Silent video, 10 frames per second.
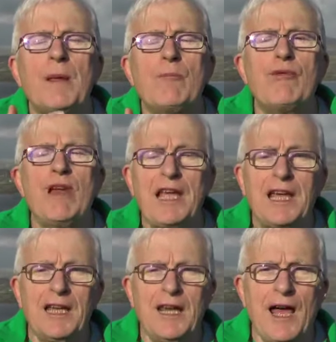
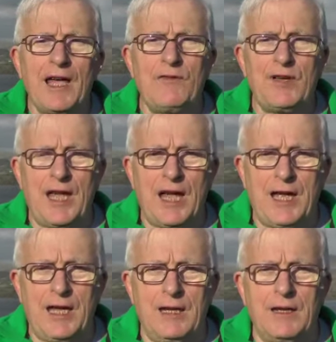bringing alive
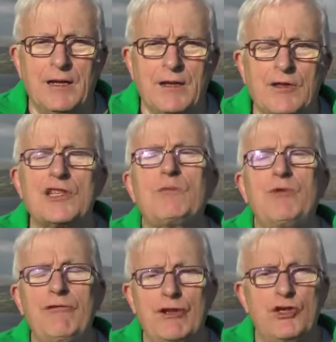again the
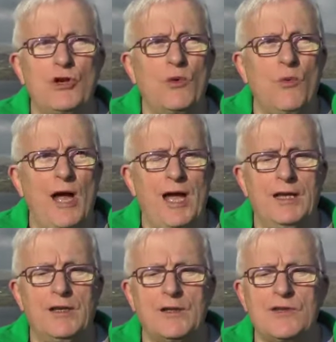spiritual
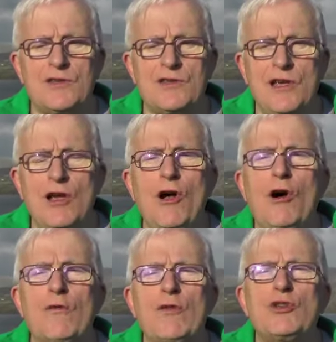awareness
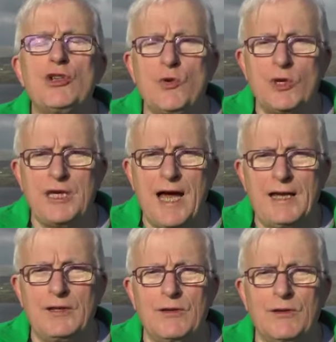of the
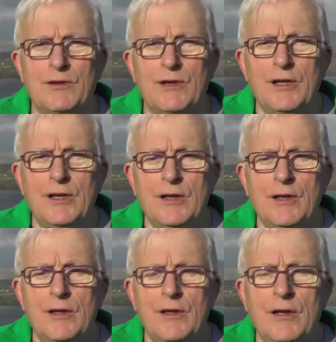Tuadhannon,
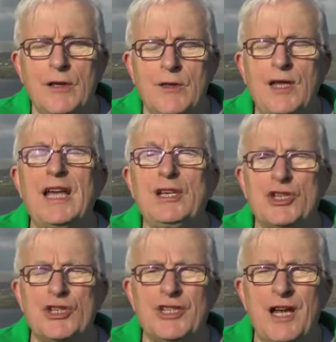the
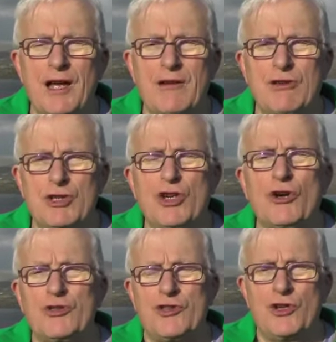ancient Irish
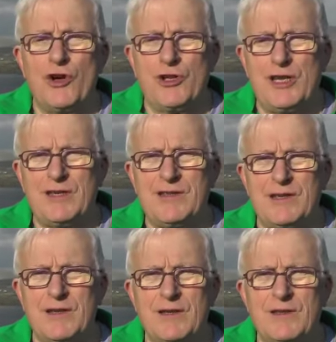gods and
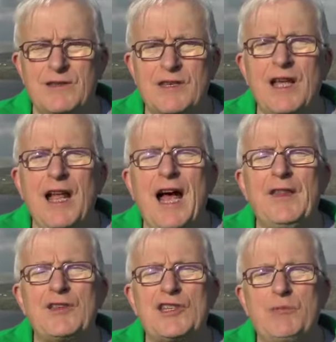goddesses,
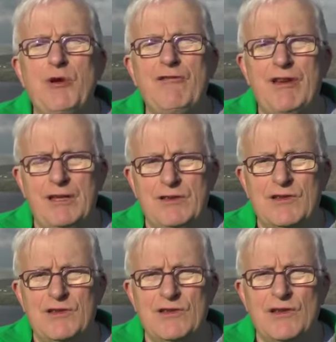and the
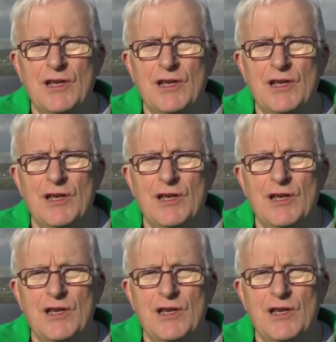spirits